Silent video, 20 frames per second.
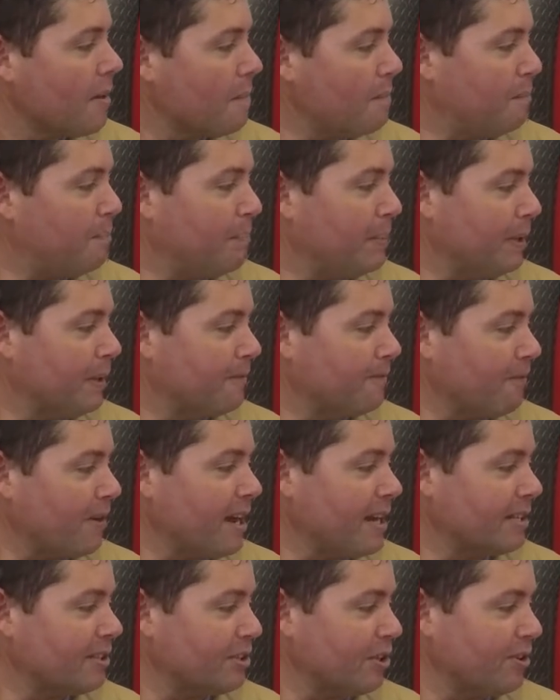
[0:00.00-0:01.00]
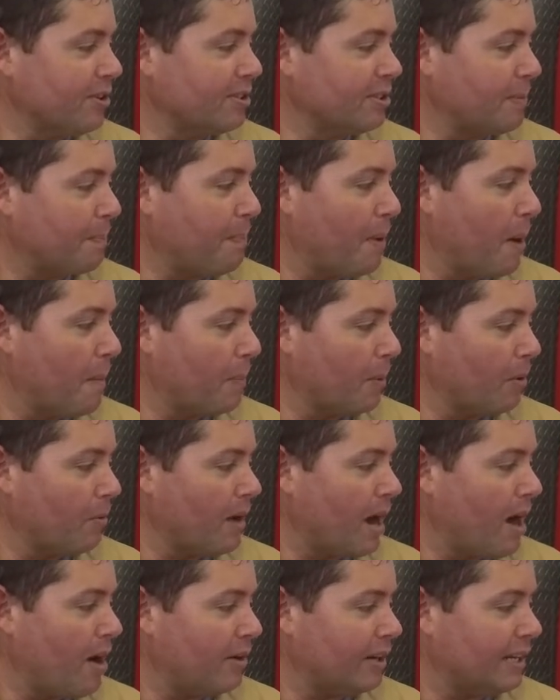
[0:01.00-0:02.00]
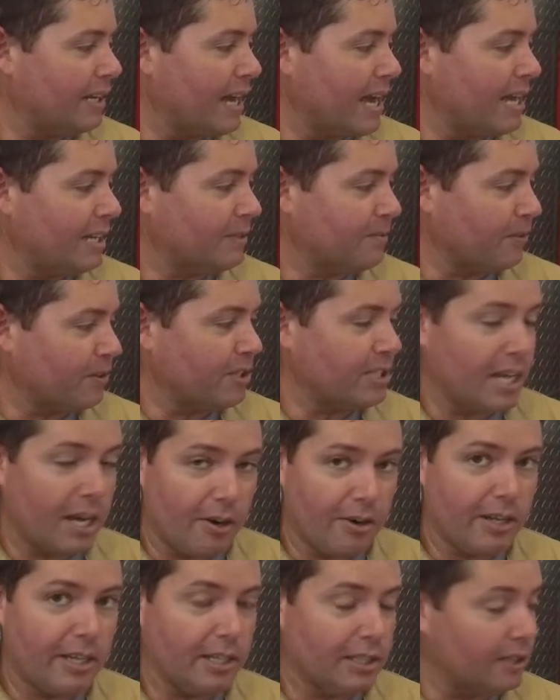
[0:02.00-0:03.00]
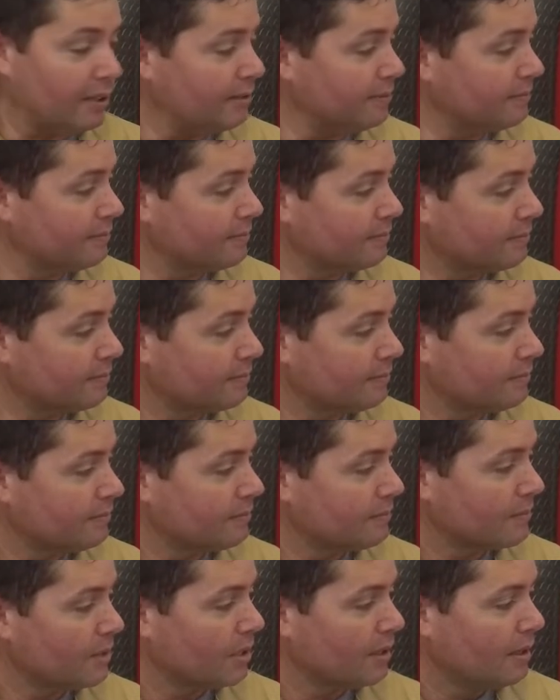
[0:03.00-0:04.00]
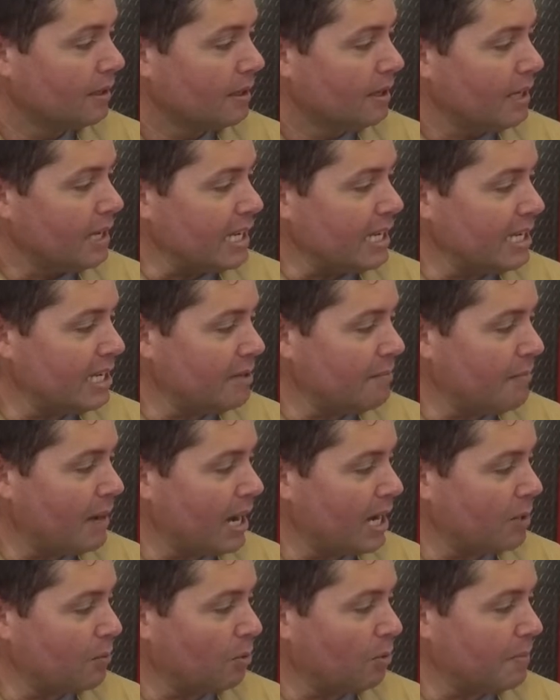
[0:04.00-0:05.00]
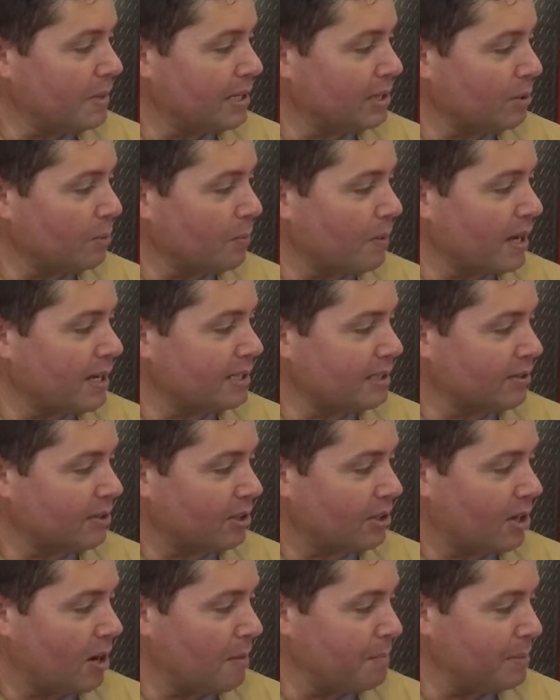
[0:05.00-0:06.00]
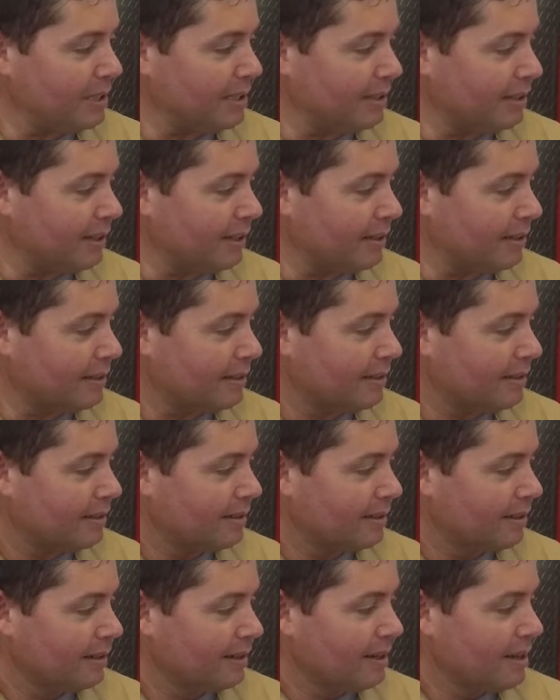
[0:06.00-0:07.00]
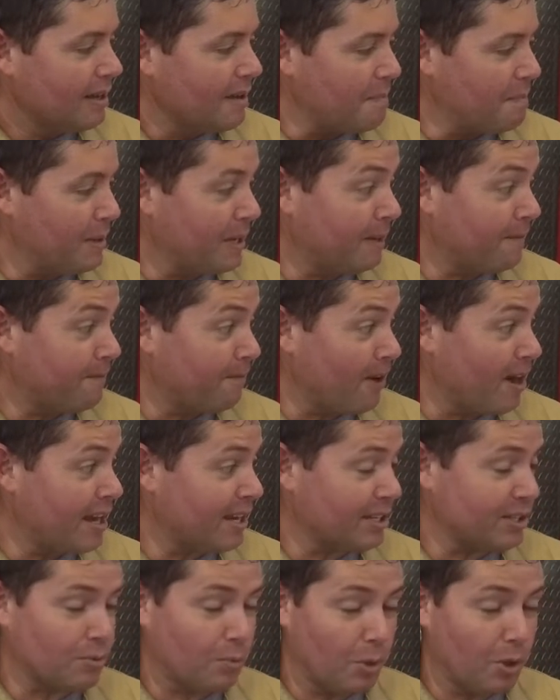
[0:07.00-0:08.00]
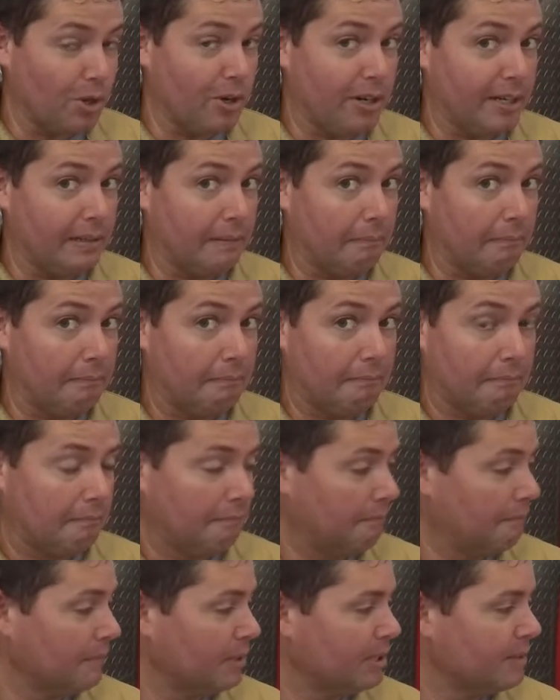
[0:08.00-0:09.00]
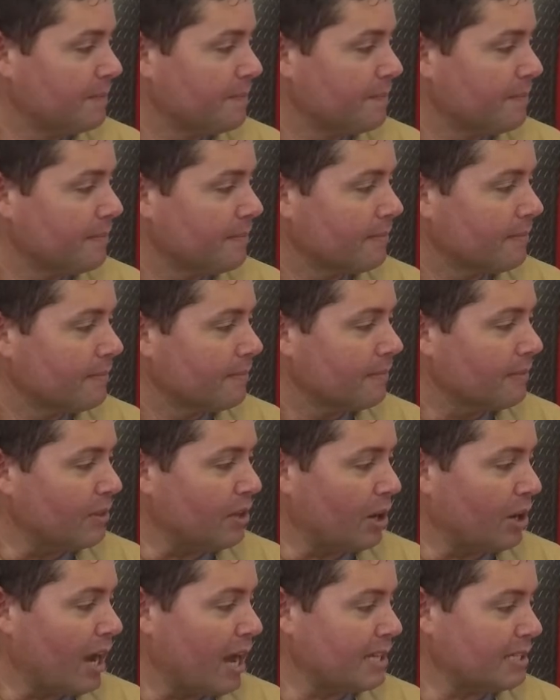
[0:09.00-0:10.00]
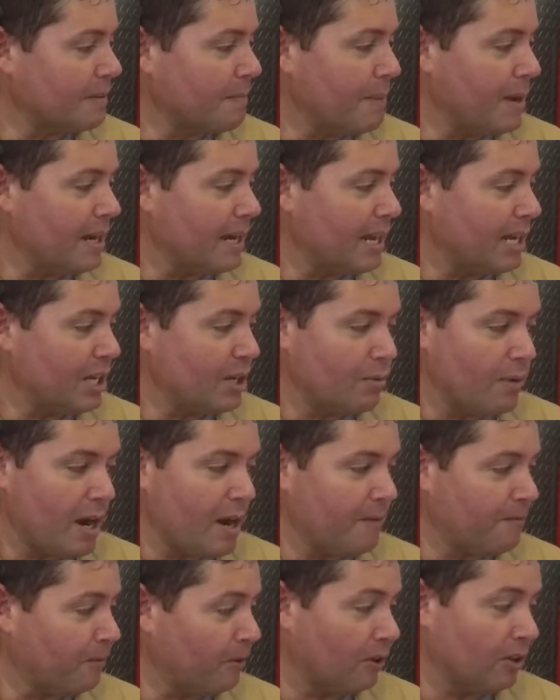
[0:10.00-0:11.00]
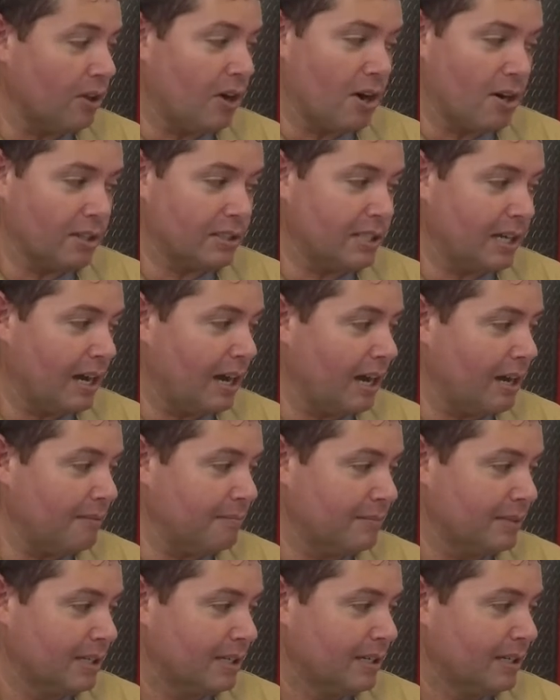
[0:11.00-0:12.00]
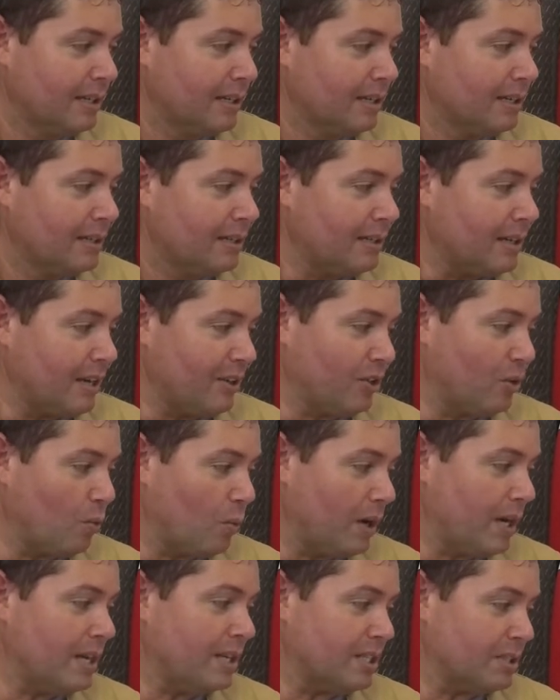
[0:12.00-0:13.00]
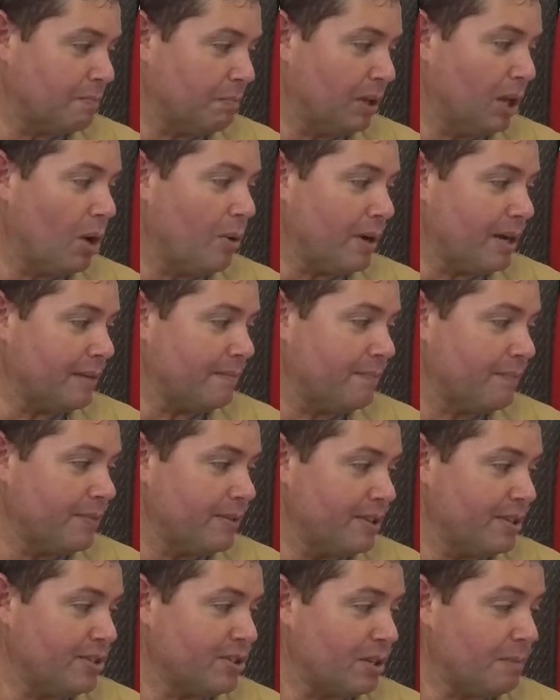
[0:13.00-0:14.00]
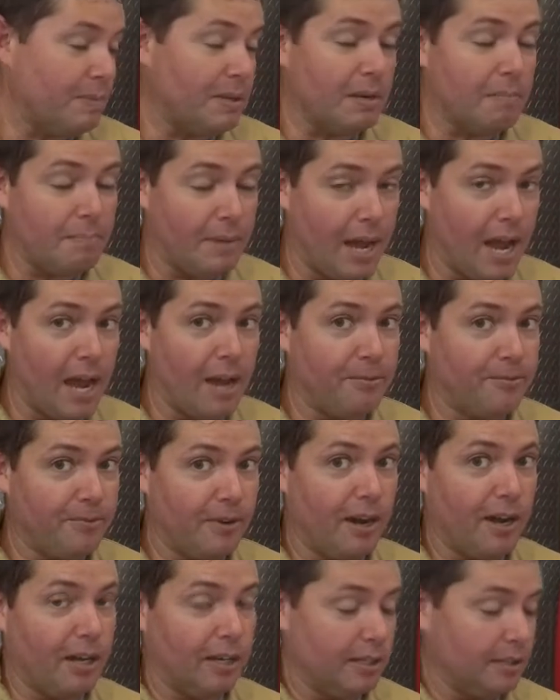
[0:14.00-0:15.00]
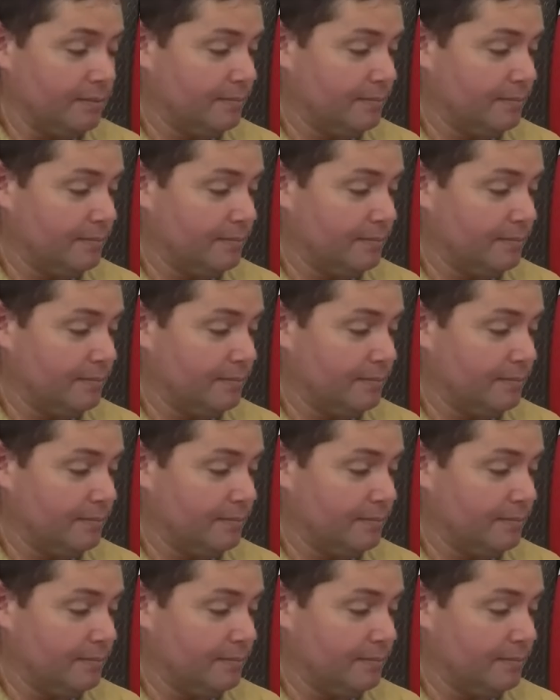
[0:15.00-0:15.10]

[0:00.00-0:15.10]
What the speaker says: Big Frank turns the pumper around and heads for Dairy Hill. He and Mike will meet the rest of the company there. Big Frank is worried. There hasn't been any rain for a long time, and the wind is blowing. This could be a bad fire.